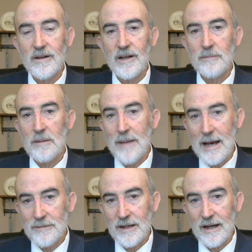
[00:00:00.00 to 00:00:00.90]
and be
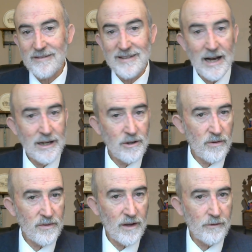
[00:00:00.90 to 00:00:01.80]
baptized. Die to
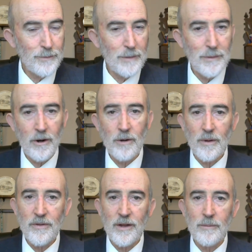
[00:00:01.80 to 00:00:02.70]
yourself, be buried
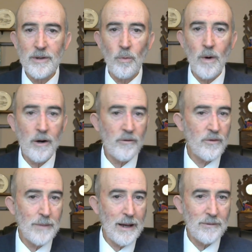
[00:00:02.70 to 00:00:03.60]
with him in the waters
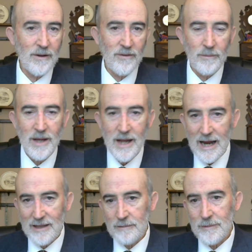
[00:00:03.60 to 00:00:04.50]
of baptism,
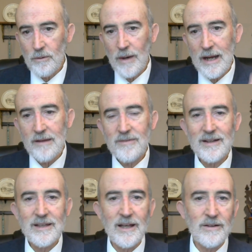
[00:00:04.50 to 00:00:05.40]
and then be raised
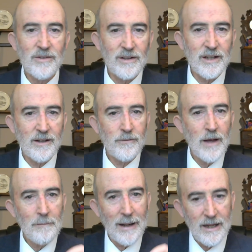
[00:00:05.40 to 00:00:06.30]
again to
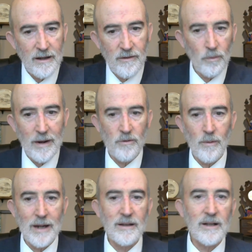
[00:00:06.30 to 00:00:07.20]
live by his
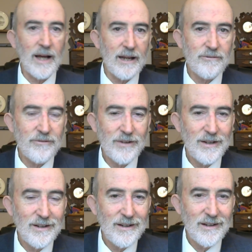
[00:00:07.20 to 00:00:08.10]
resurrected life.
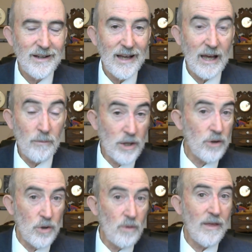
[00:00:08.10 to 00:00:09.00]
And when you
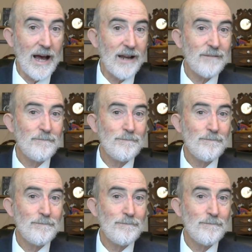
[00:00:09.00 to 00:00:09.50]
do that,